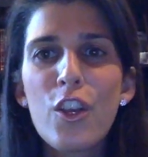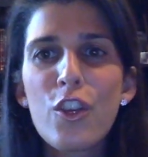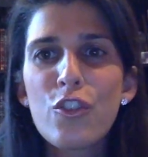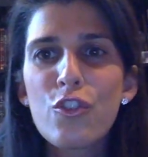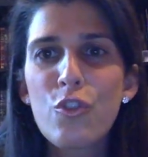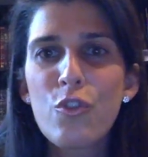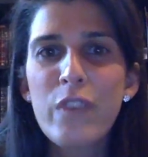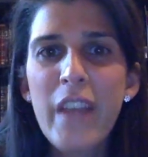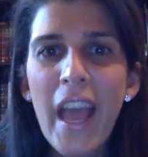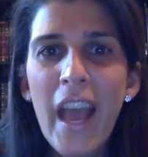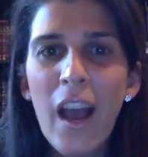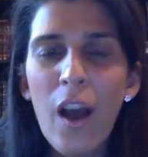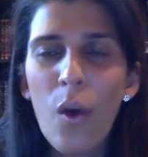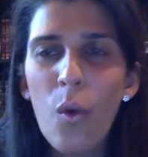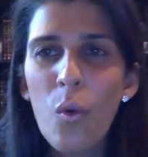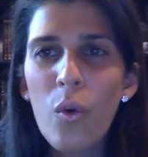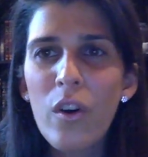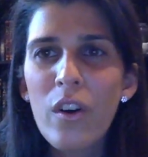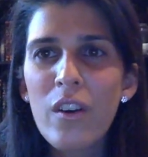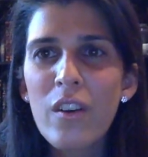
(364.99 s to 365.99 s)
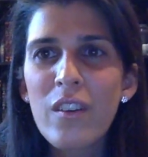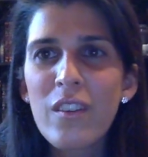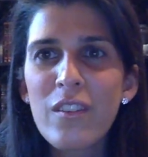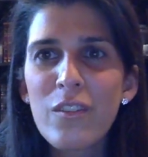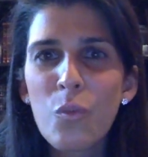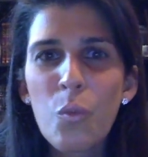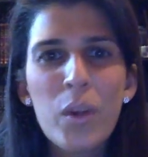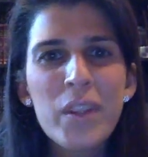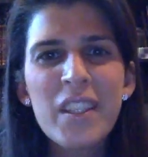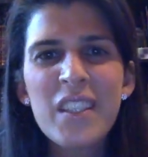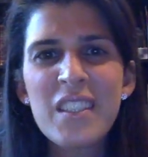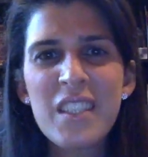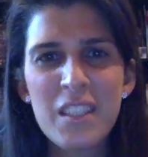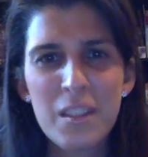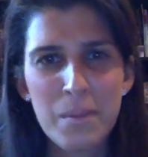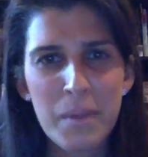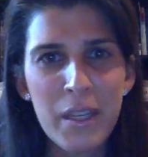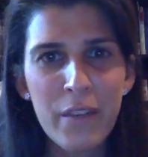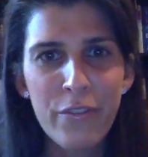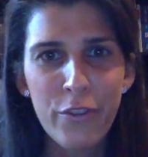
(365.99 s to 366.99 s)
So now, what does
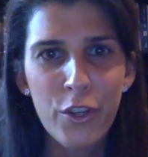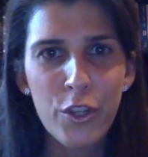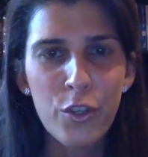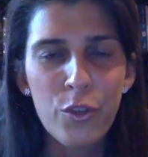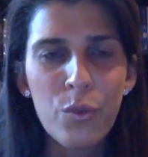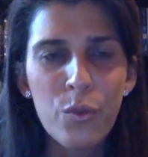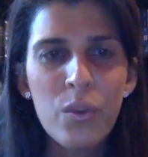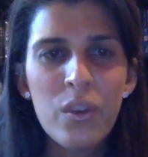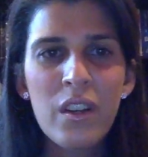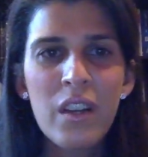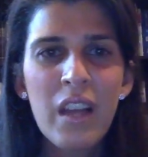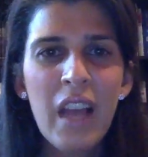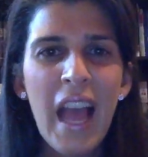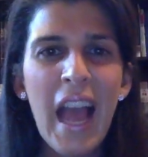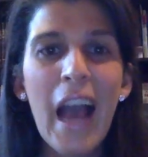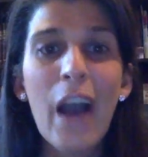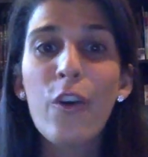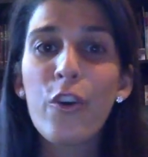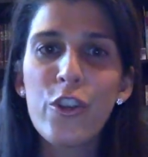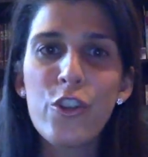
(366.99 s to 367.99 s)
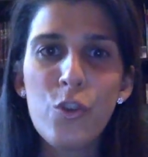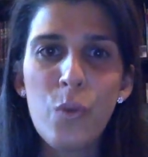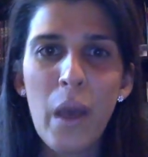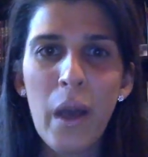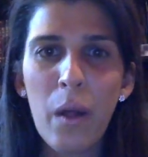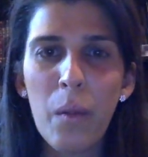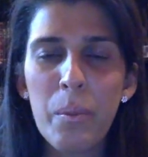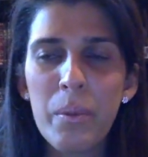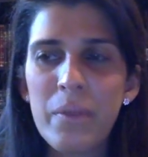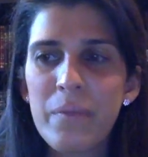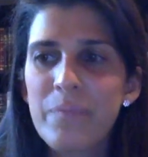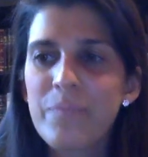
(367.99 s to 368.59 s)
this mean for you? How can you help?